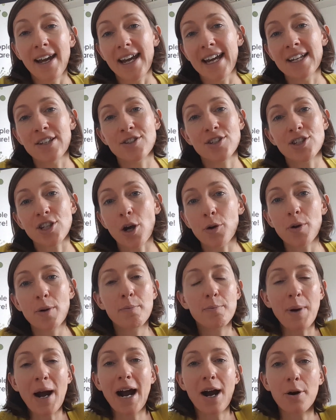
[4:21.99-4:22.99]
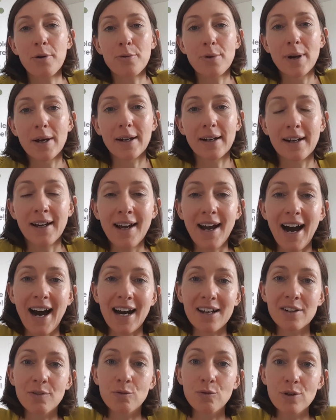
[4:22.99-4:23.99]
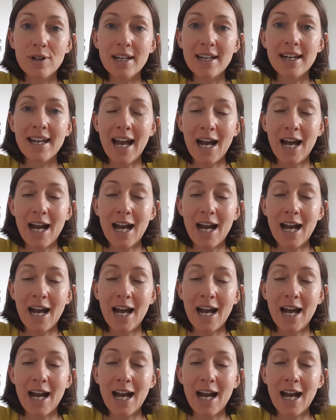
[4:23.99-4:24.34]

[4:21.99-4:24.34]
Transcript: is so empowering and really